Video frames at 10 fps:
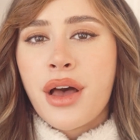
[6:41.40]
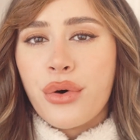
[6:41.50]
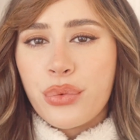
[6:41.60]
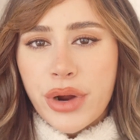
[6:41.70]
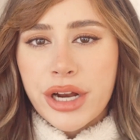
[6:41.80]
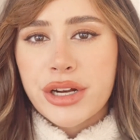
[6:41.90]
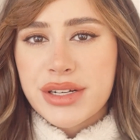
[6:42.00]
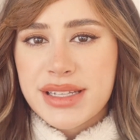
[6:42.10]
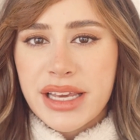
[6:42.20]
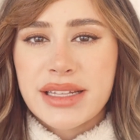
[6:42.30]
of where your
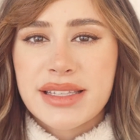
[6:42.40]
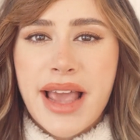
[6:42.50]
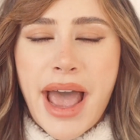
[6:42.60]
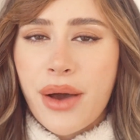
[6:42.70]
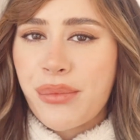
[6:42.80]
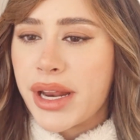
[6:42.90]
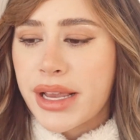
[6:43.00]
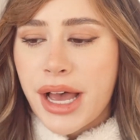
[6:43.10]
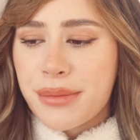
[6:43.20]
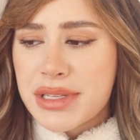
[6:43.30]
skin's at when it
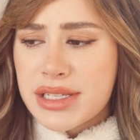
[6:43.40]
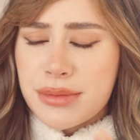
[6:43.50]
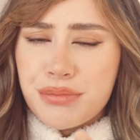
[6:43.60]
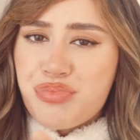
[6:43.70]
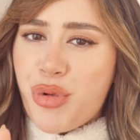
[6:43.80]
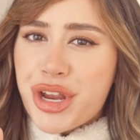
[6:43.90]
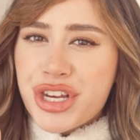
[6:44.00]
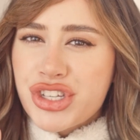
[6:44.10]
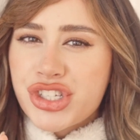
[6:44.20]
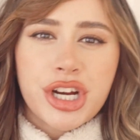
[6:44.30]
comes to
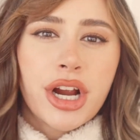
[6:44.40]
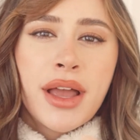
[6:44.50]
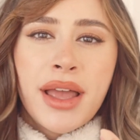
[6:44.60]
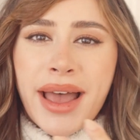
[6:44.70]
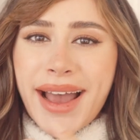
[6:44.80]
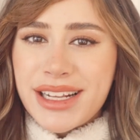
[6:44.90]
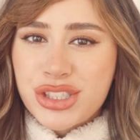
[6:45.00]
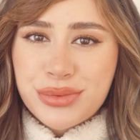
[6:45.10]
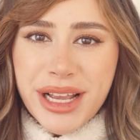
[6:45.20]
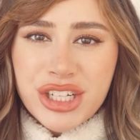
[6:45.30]
moisture,
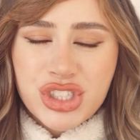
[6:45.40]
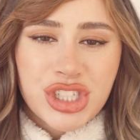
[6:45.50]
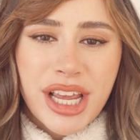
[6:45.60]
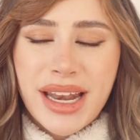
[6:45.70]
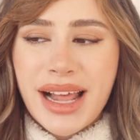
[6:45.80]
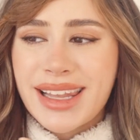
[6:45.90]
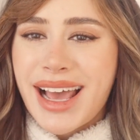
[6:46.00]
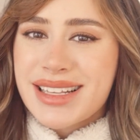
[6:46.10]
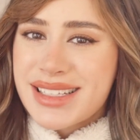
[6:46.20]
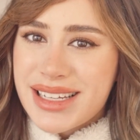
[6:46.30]
hydration,
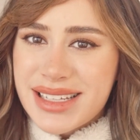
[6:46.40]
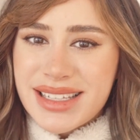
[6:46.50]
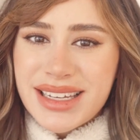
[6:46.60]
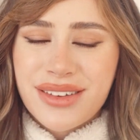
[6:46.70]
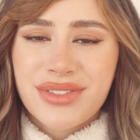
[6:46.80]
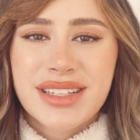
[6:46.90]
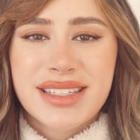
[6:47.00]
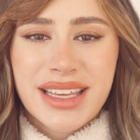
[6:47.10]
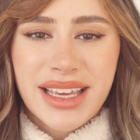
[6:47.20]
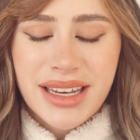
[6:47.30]
elasticity of the
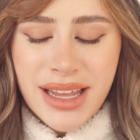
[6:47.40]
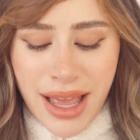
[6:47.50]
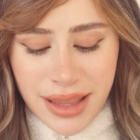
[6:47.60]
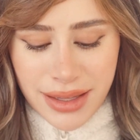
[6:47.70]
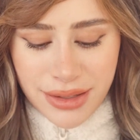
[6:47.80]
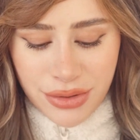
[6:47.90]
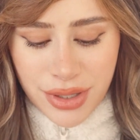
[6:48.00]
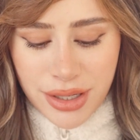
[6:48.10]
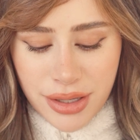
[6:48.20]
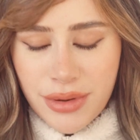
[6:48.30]
skin, then you
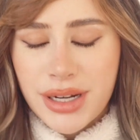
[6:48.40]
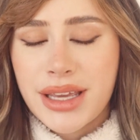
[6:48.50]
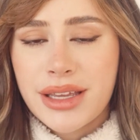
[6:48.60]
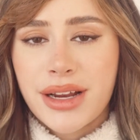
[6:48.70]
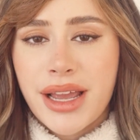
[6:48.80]
are going to want to get your